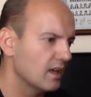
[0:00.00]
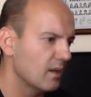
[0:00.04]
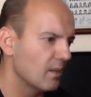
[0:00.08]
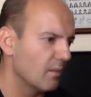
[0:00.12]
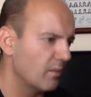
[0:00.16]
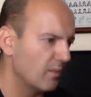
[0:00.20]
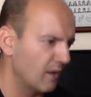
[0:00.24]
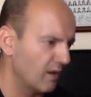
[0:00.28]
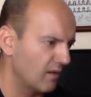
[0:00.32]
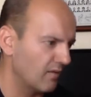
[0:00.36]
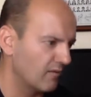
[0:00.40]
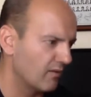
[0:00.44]

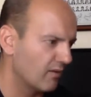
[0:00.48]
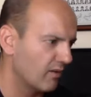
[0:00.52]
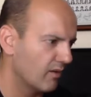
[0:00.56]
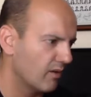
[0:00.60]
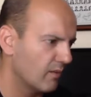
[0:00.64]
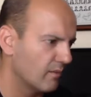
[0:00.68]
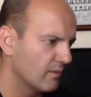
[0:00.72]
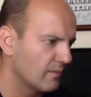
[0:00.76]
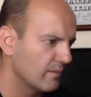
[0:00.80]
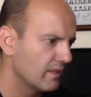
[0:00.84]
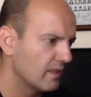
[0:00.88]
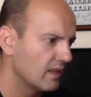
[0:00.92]

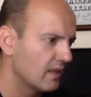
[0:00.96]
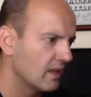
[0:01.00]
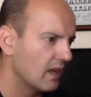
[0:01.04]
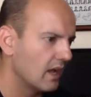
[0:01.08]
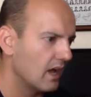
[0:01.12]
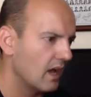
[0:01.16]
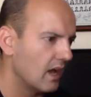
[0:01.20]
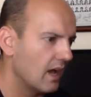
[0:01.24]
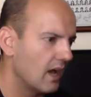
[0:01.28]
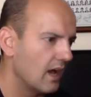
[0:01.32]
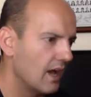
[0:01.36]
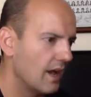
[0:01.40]
platform.
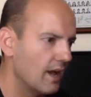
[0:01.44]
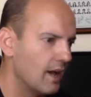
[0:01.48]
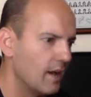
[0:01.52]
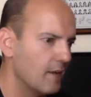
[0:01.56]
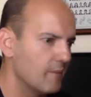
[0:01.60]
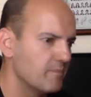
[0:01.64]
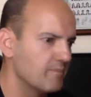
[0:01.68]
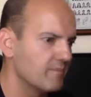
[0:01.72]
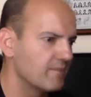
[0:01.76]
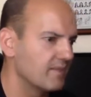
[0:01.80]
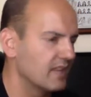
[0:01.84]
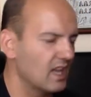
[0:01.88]

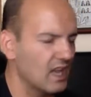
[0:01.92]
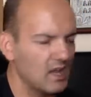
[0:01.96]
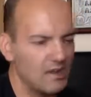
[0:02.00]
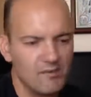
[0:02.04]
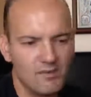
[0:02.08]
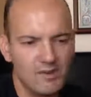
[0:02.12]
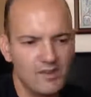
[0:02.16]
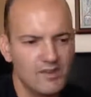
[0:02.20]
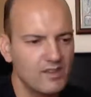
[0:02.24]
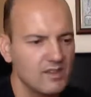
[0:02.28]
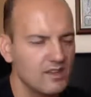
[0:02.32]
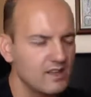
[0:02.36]

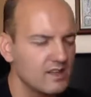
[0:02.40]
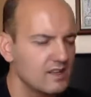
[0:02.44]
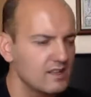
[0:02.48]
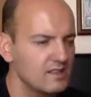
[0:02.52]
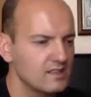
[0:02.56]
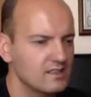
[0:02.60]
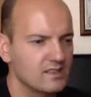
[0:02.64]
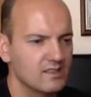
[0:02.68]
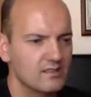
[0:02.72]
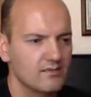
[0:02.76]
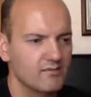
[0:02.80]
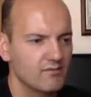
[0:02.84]
Everything
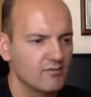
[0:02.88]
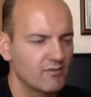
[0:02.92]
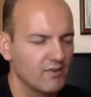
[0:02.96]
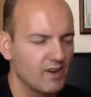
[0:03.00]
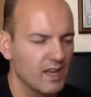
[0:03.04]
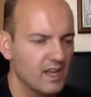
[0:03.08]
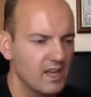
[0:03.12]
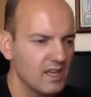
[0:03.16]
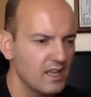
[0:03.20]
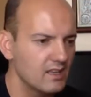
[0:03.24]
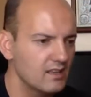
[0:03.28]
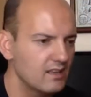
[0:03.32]
is
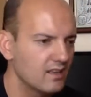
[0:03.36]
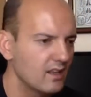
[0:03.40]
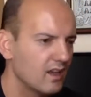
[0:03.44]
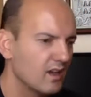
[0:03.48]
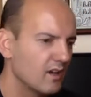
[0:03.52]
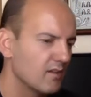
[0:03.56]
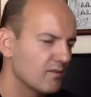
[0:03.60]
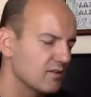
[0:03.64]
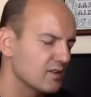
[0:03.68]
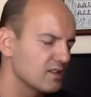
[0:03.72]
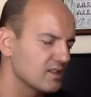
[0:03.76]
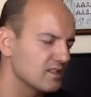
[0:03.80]
great.
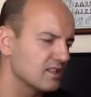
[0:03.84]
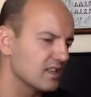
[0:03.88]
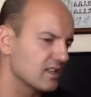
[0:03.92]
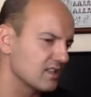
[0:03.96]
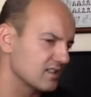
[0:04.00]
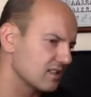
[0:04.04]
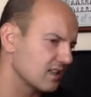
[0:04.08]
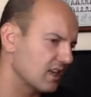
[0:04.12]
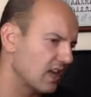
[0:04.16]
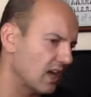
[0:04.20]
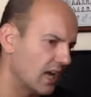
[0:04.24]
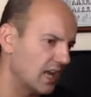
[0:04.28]
For
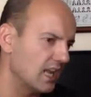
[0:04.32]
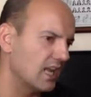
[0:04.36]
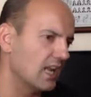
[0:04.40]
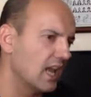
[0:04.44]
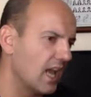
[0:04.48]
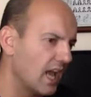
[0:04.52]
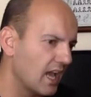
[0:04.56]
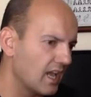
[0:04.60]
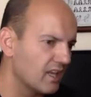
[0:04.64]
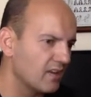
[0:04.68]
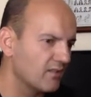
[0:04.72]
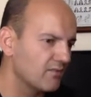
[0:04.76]
instance, I
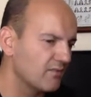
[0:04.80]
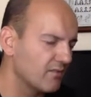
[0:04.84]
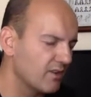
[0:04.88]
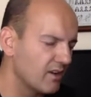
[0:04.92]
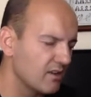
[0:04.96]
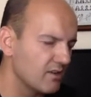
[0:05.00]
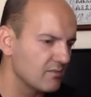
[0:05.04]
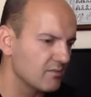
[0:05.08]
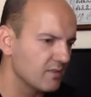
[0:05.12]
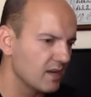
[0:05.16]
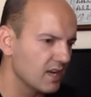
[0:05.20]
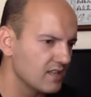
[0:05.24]
like
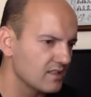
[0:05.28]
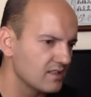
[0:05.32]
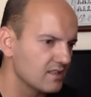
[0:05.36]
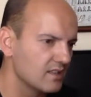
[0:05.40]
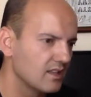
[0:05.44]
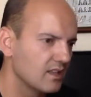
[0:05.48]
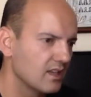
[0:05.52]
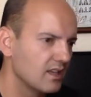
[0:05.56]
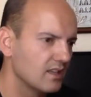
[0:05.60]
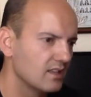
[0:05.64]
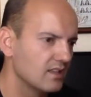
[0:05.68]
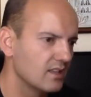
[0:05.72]
very much
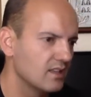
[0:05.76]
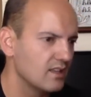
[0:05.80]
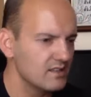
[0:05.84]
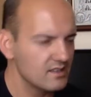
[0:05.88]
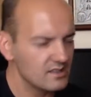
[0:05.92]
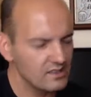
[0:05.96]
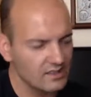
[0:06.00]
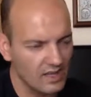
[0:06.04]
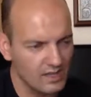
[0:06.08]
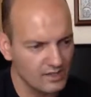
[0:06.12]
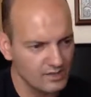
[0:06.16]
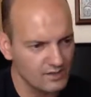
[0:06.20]
the
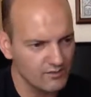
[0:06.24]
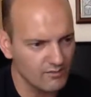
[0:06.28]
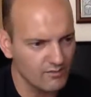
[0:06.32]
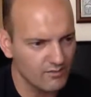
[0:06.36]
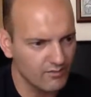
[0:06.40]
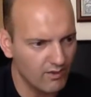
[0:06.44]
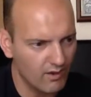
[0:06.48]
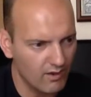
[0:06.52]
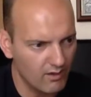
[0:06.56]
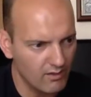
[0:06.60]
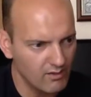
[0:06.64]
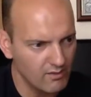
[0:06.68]
discussion
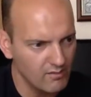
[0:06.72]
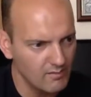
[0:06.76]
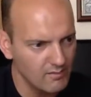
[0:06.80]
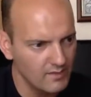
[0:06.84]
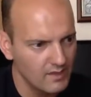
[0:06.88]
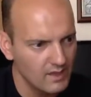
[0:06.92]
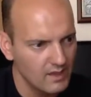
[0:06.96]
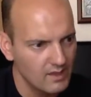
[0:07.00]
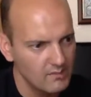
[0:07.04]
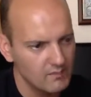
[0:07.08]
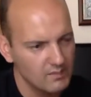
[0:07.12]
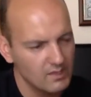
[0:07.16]
forum
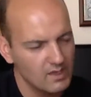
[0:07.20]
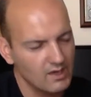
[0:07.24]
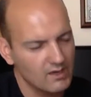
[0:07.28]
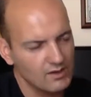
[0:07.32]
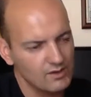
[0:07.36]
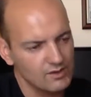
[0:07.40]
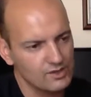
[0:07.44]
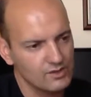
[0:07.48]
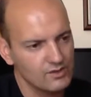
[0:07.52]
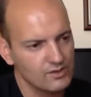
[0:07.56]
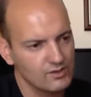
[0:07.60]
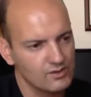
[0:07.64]

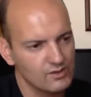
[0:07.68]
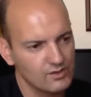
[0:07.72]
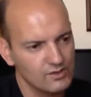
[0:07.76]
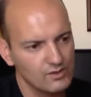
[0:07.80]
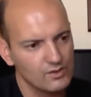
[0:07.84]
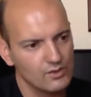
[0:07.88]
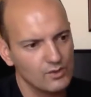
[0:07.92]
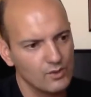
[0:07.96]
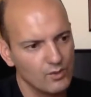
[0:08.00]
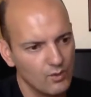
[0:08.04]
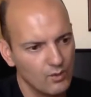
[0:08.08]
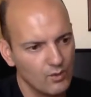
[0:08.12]
because
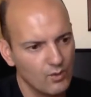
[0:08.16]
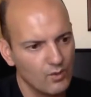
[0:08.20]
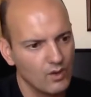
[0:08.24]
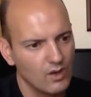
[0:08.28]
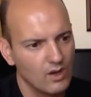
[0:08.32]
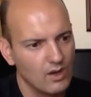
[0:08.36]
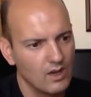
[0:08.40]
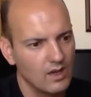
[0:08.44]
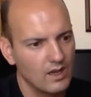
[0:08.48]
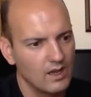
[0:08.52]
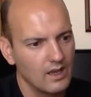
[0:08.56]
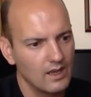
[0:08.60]
you
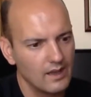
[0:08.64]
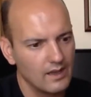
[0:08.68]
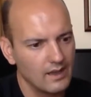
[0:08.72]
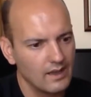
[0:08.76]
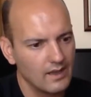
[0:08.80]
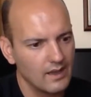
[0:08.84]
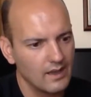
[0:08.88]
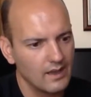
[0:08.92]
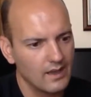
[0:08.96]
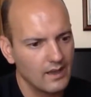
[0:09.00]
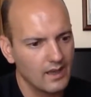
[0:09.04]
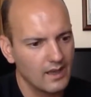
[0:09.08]

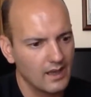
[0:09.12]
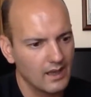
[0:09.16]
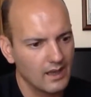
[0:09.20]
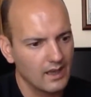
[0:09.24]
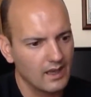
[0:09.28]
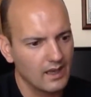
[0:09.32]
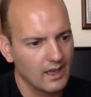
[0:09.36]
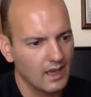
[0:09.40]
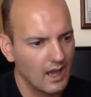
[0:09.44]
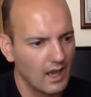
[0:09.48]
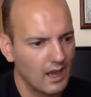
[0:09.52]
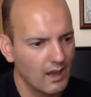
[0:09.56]

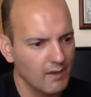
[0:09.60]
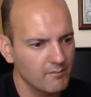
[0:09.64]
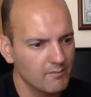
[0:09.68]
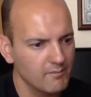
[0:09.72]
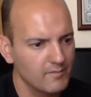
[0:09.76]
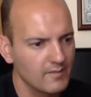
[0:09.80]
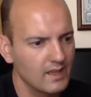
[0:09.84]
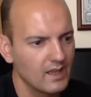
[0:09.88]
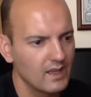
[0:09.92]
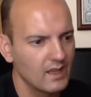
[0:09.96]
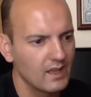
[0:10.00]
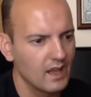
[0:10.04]

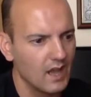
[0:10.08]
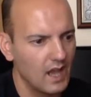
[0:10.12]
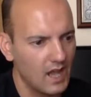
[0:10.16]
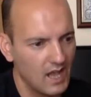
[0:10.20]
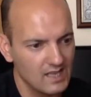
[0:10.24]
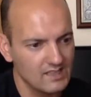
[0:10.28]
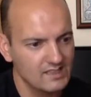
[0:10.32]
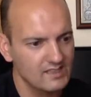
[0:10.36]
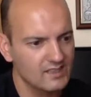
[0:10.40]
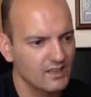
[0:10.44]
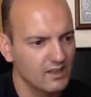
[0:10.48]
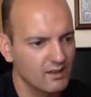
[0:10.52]
can
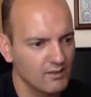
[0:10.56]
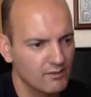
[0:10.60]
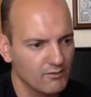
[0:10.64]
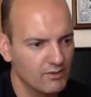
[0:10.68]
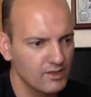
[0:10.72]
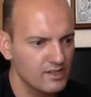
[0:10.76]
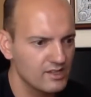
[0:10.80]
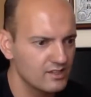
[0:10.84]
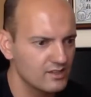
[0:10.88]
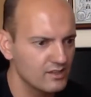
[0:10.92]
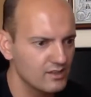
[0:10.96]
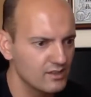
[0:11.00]
ask
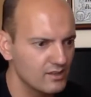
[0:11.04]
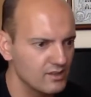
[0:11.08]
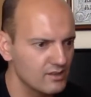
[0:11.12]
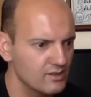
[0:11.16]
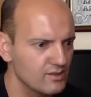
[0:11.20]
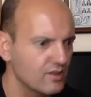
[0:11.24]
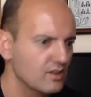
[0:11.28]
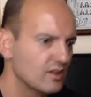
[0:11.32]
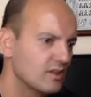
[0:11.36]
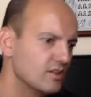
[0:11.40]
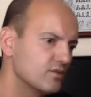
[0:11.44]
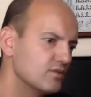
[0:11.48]

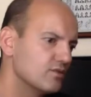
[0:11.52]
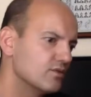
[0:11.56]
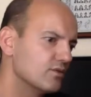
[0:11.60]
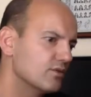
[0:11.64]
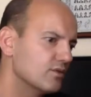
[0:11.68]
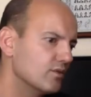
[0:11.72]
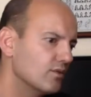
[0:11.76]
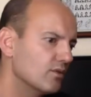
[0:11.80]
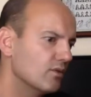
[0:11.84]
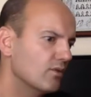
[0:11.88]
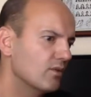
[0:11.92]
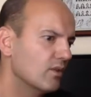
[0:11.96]
questions
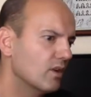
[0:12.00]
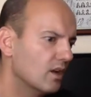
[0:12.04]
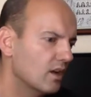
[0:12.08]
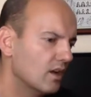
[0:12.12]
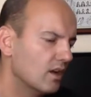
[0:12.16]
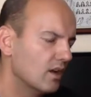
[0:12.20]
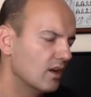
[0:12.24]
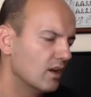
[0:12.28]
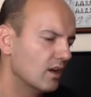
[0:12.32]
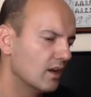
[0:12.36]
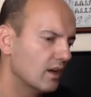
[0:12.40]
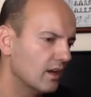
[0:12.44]
to
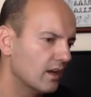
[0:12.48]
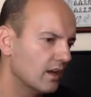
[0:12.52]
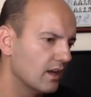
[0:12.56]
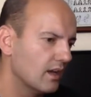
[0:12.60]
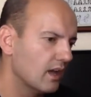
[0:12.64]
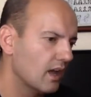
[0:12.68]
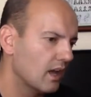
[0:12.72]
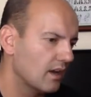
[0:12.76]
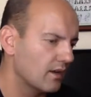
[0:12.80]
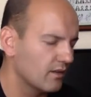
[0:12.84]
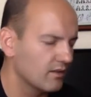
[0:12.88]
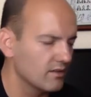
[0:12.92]

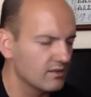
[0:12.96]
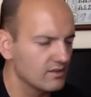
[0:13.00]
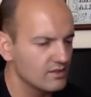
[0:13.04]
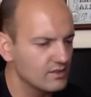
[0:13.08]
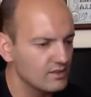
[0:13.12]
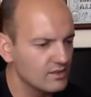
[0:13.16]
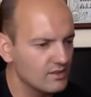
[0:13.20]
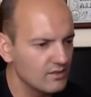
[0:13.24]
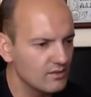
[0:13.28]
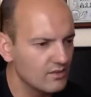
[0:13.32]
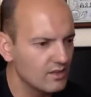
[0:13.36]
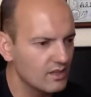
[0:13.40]
another
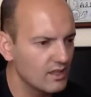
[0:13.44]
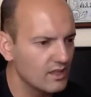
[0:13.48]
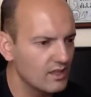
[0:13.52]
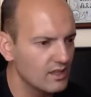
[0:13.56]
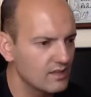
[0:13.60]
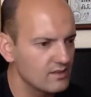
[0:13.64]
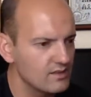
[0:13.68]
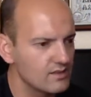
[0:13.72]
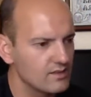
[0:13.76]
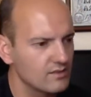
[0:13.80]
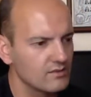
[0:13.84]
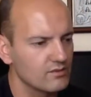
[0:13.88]

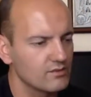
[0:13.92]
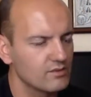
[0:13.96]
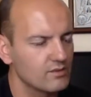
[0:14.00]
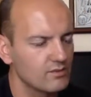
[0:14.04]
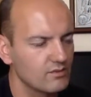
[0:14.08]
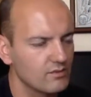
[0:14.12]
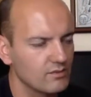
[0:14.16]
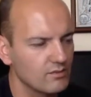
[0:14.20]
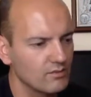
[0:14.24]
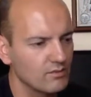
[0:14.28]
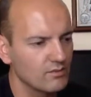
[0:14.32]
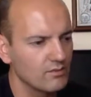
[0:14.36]
students,
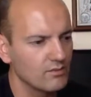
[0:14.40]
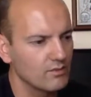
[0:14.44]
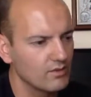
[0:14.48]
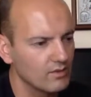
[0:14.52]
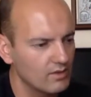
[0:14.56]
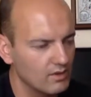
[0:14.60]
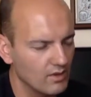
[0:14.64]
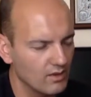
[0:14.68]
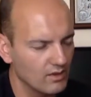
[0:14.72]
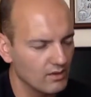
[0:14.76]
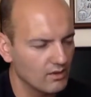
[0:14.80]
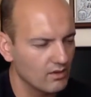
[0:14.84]
to
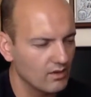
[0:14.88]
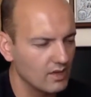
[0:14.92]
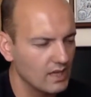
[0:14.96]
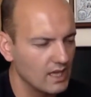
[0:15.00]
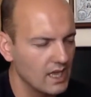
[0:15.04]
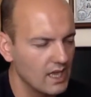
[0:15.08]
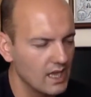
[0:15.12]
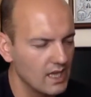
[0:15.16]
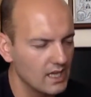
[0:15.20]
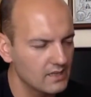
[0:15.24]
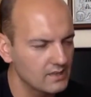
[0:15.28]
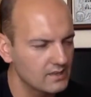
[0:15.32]
your
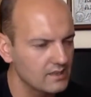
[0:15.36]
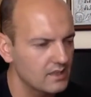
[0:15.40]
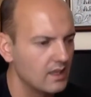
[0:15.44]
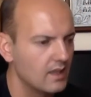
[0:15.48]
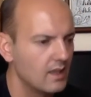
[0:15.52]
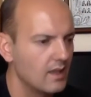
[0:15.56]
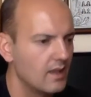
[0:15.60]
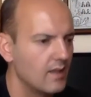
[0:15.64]
colleagues,